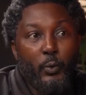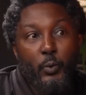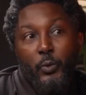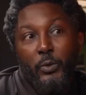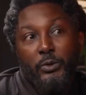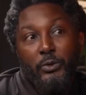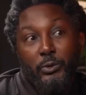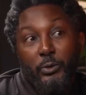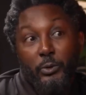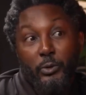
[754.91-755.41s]
who
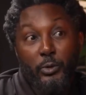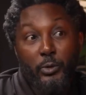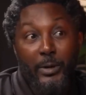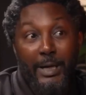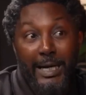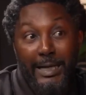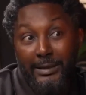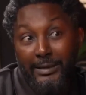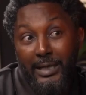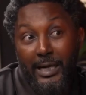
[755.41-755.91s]
wants to
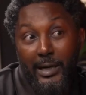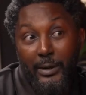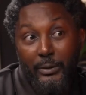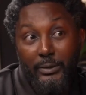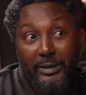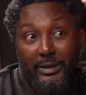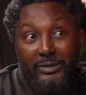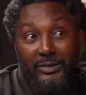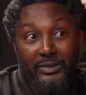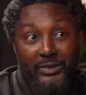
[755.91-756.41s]
try it
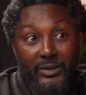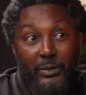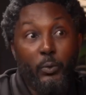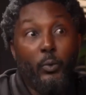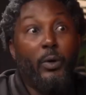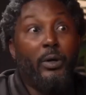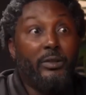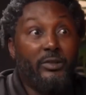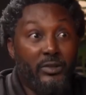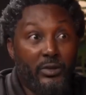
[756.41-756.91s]
out and see
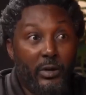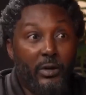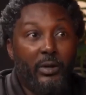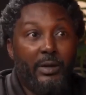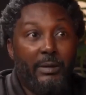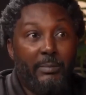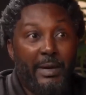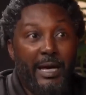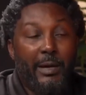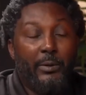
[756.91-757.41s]
what's
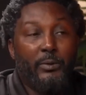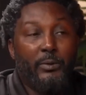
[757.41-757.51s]
all